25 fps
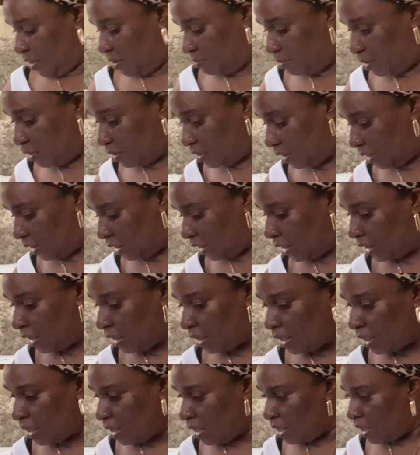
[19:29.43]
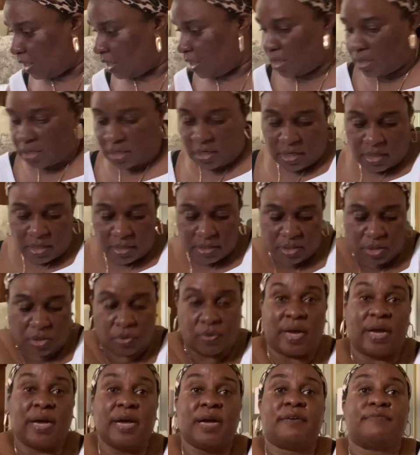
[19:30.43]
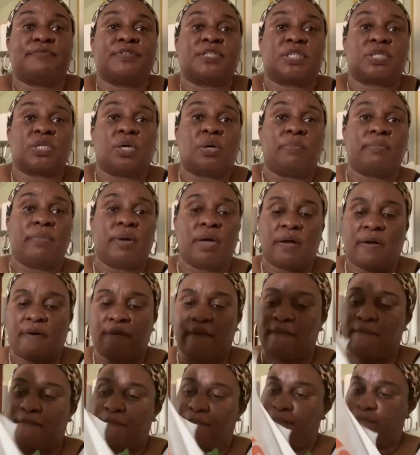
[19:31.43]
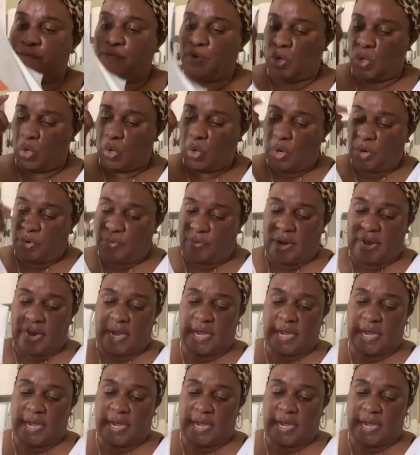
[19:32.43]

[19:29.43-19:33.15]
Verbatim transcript: But yeah, so I have some floral